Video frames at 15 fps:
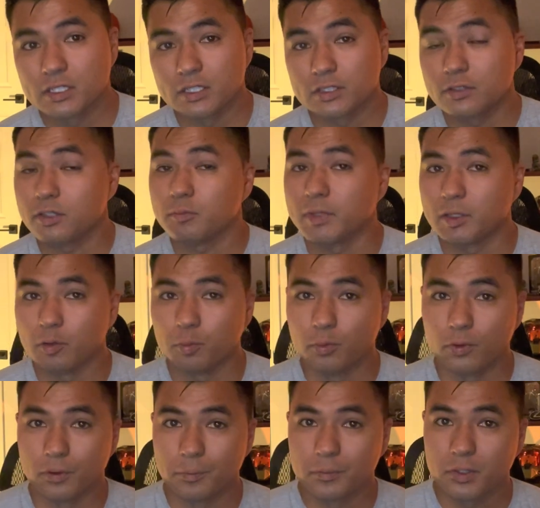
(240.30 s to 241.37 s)
a termite
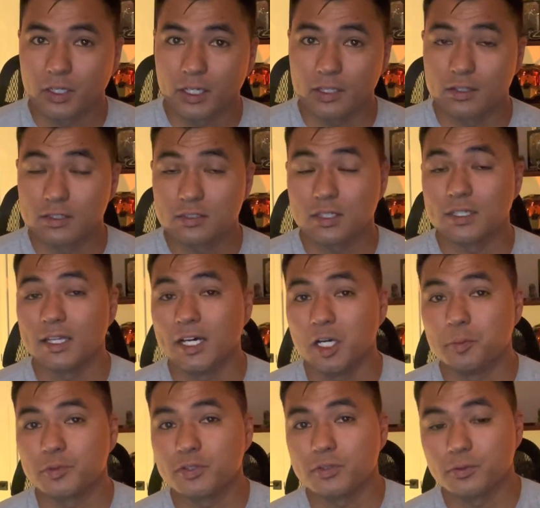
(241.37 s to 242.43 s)
report, okay? This can
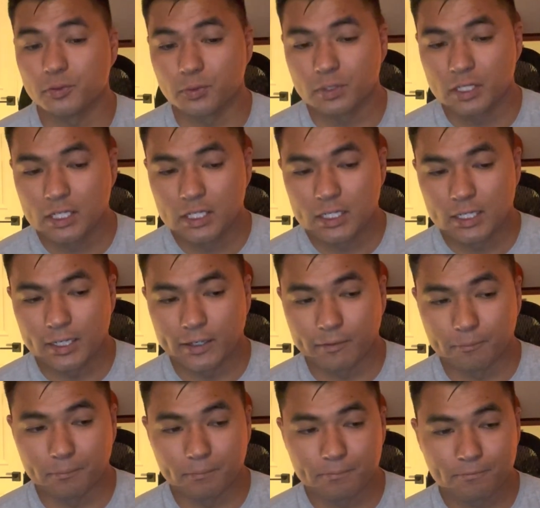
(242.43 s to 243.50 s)
help to
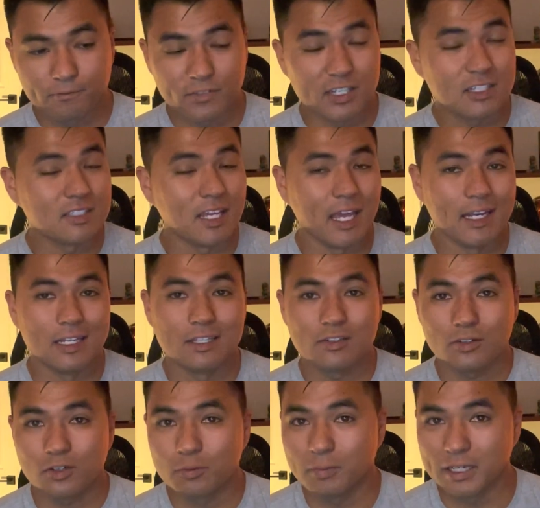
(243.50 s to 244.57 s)
fix any
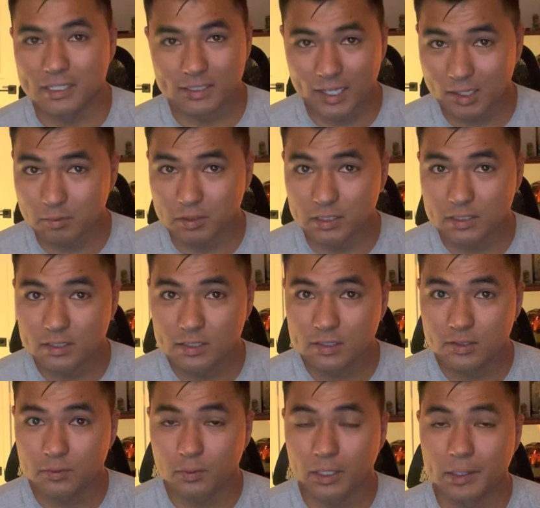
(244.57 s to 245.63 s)
termite damage,
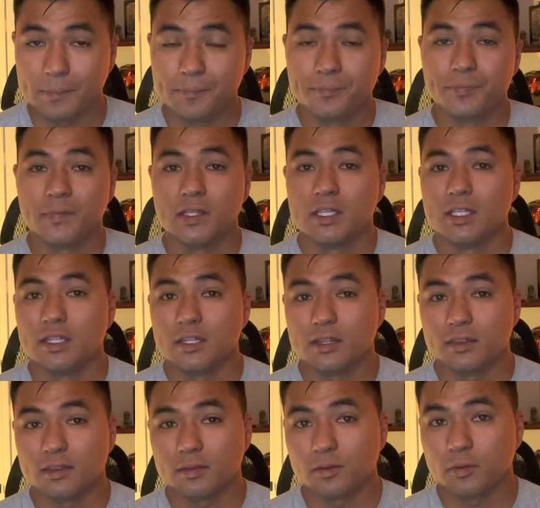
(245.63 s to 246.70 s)
right?
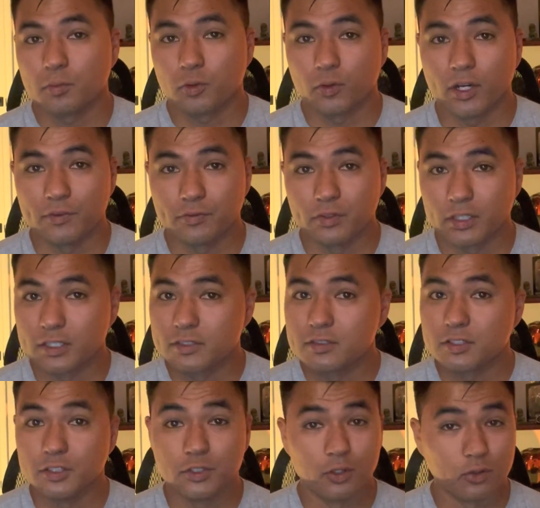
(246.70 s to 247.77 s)
Great for this.
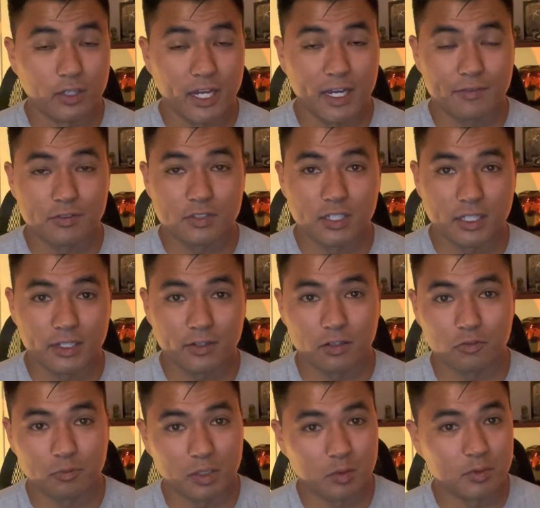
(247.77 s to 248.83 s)
You don't have to take care of
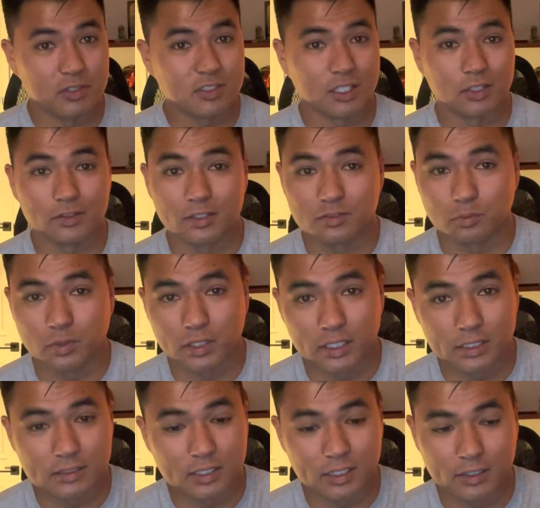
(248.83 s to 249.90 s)
it. Maybe seller doesn't want to
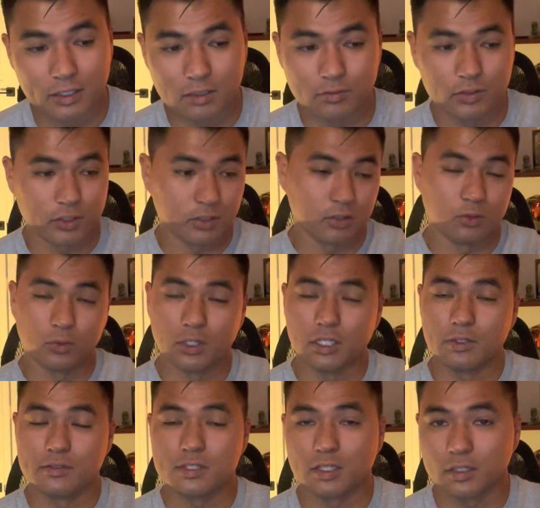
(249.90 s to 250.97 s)
take care of it. You don't want to
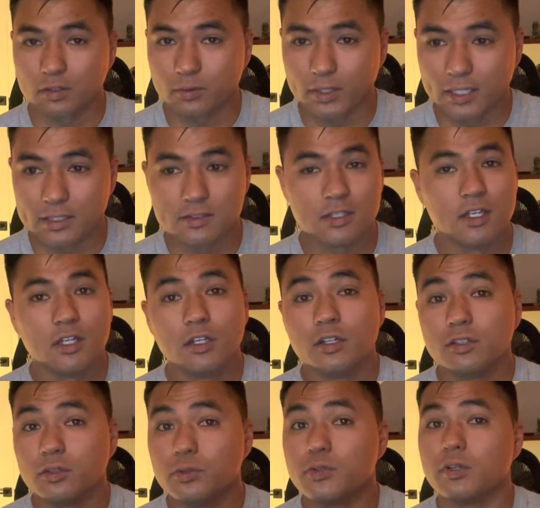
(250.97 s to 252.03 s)
do seller credits.
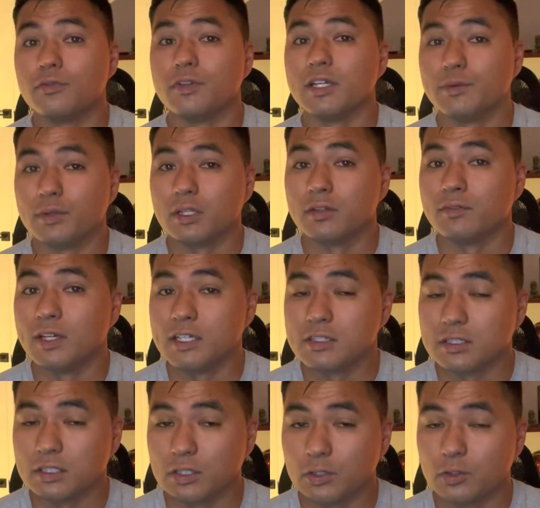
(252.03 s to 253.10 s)
Use your VA
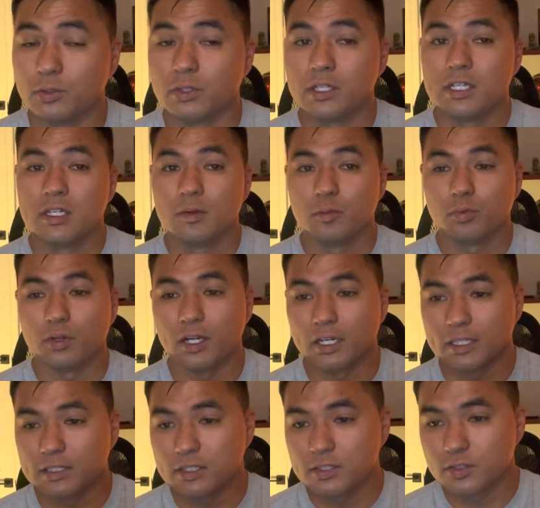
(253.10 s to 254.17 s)
renovation loan
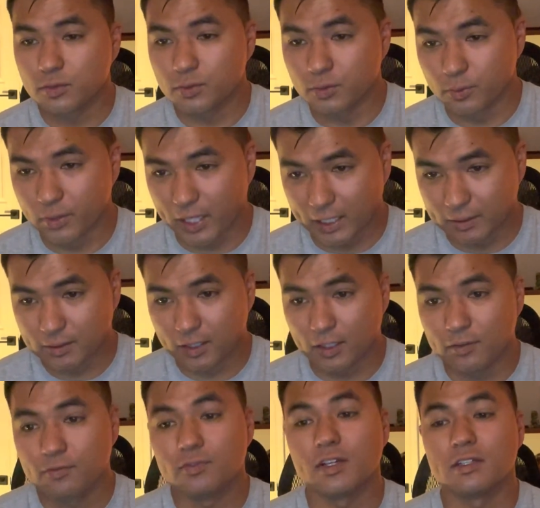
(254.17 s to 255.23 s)
product to do that, okay?
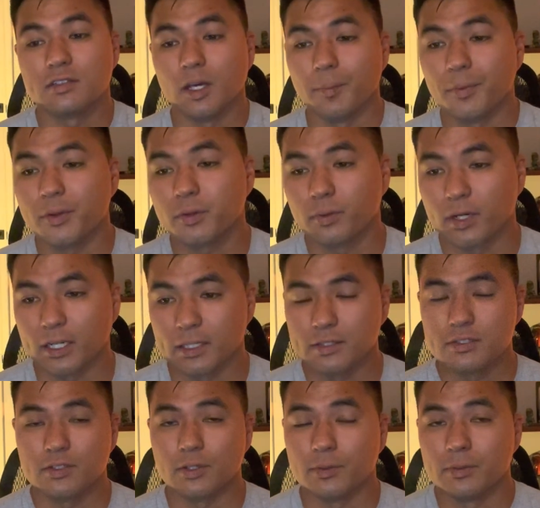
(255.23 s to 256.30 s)
Fix up the credit.
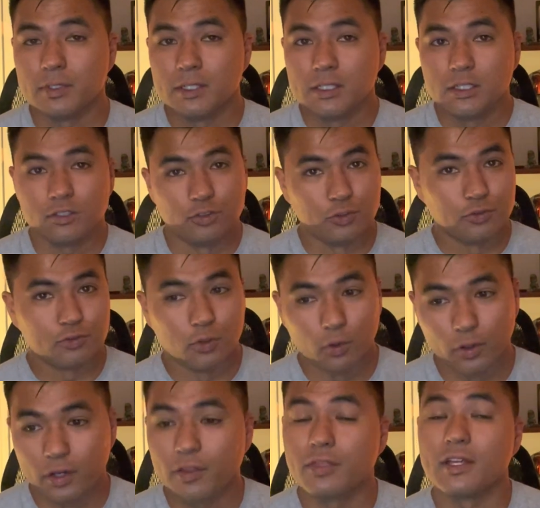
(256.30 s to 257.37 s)
So new
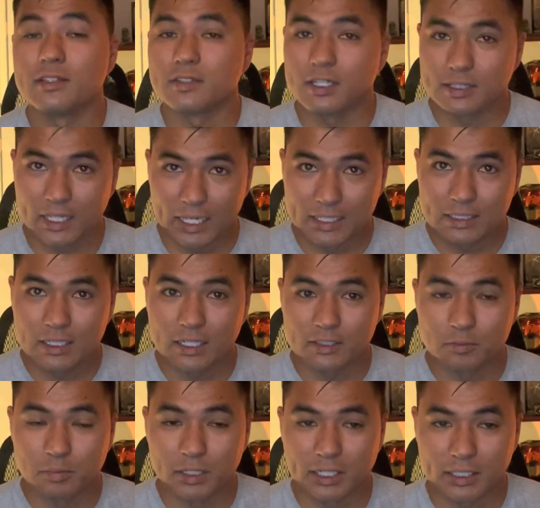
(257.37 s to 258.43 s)
flooring, things like that,
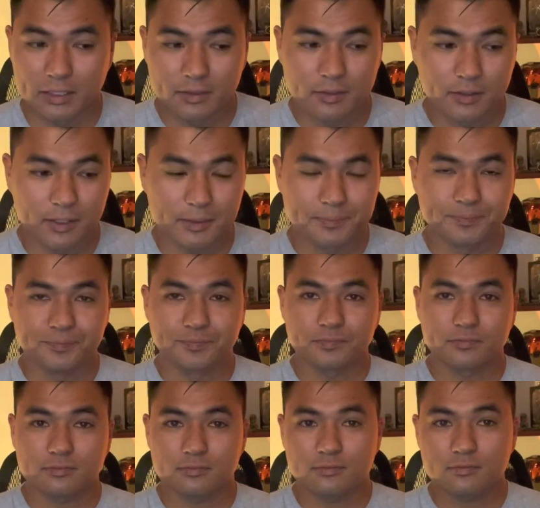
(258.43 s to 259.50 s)
cosmetic, okay?
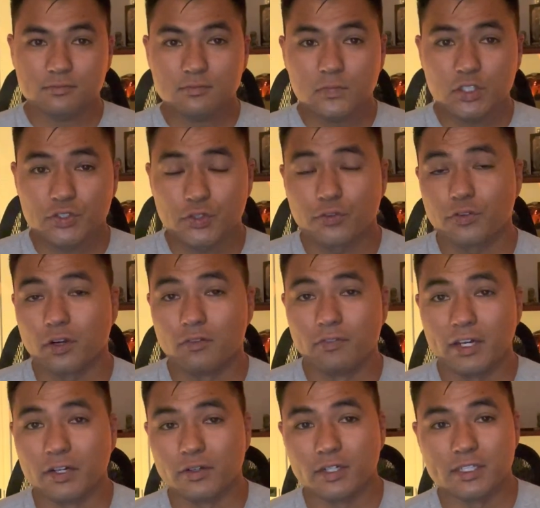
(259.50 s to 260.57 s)
So for our
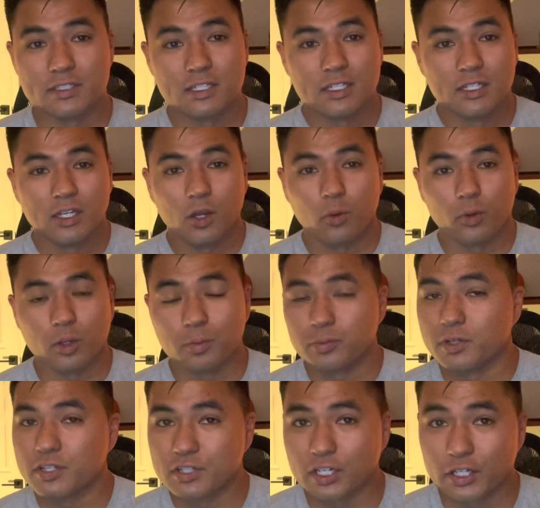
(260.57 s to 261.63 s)
veterans, we
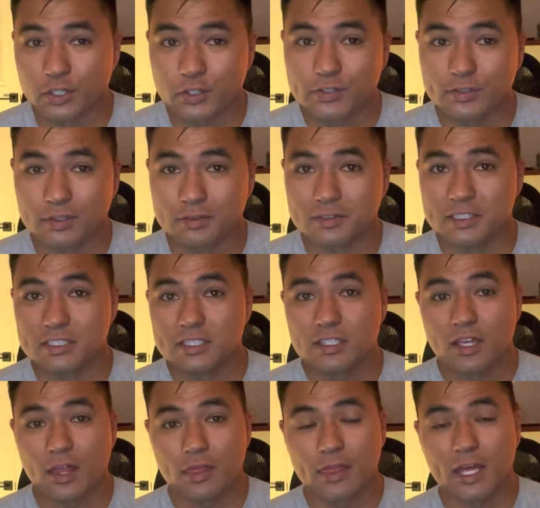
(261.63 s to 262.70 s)
appreciate your service,
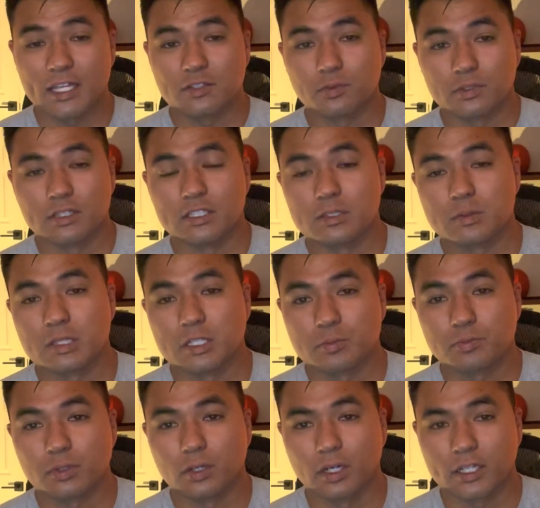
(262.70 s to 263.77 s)
and that's what this
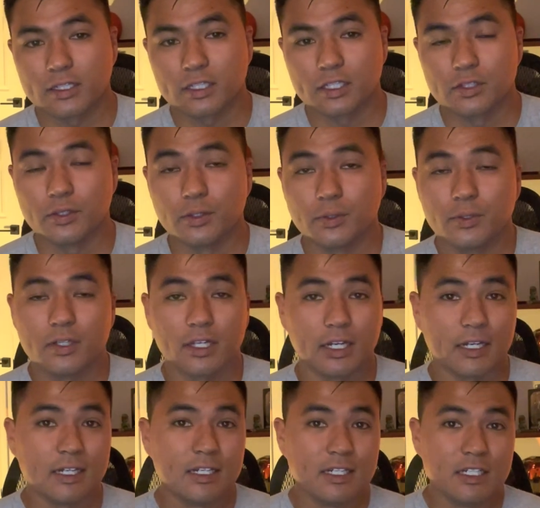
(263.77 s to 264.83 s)
product can do, okay?
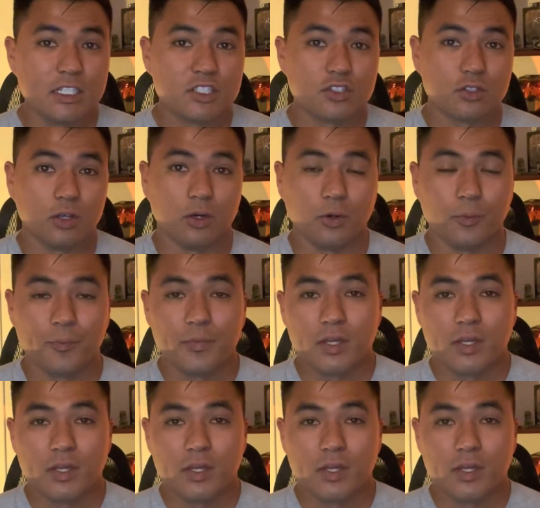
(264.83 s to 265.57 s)
So